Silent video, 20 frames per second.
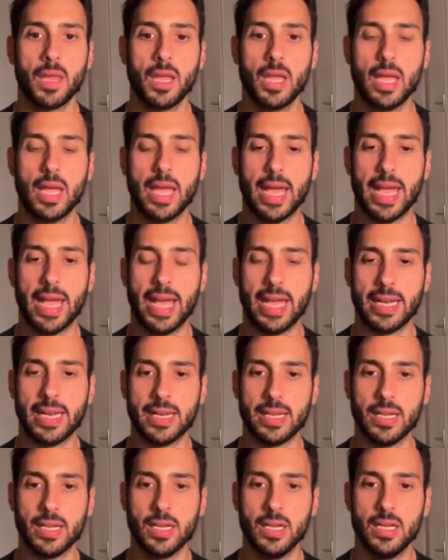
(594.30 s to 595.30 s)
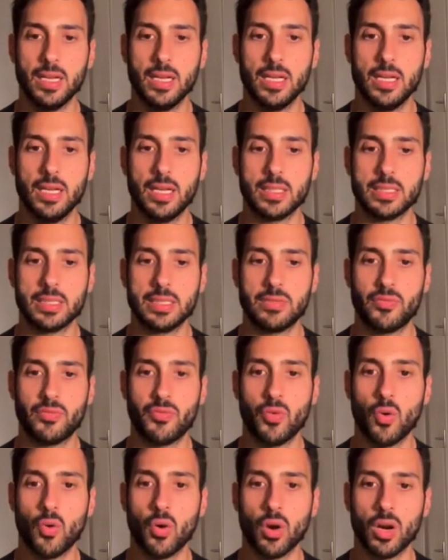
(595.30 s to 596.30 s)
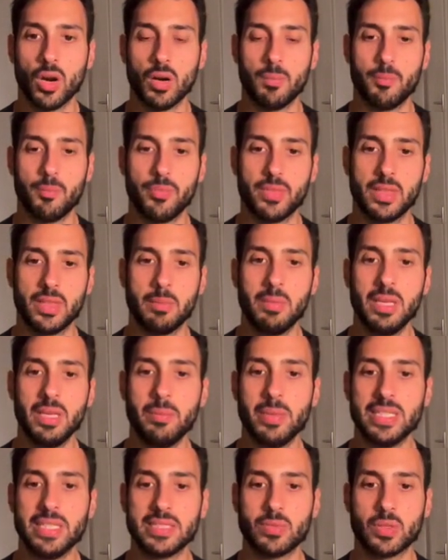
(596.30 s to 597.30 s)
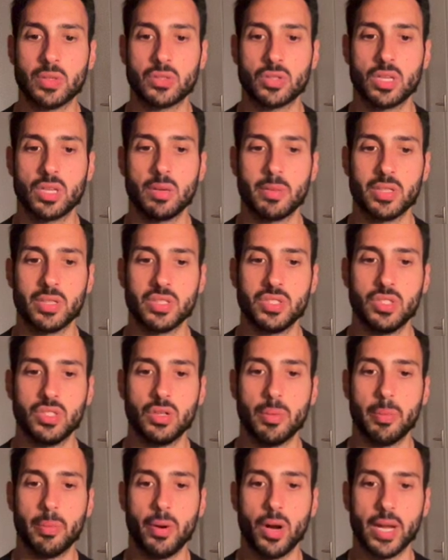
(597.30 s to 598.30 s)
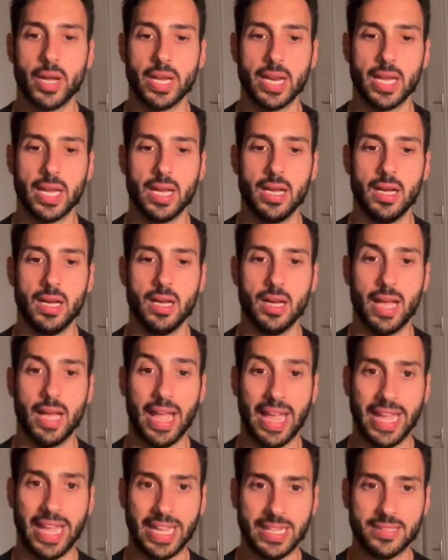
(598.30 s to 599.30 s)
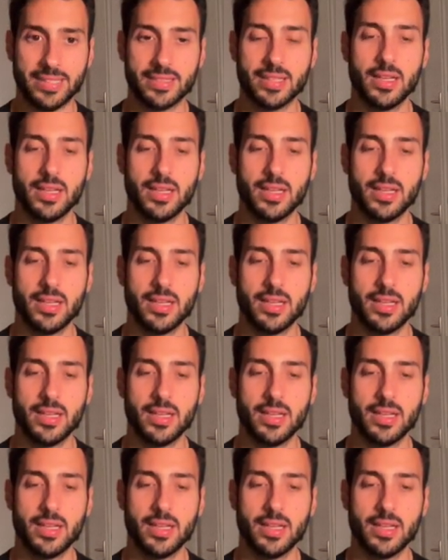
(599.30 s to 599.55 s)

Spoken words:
And For the Meebits, we're talking about 0.8.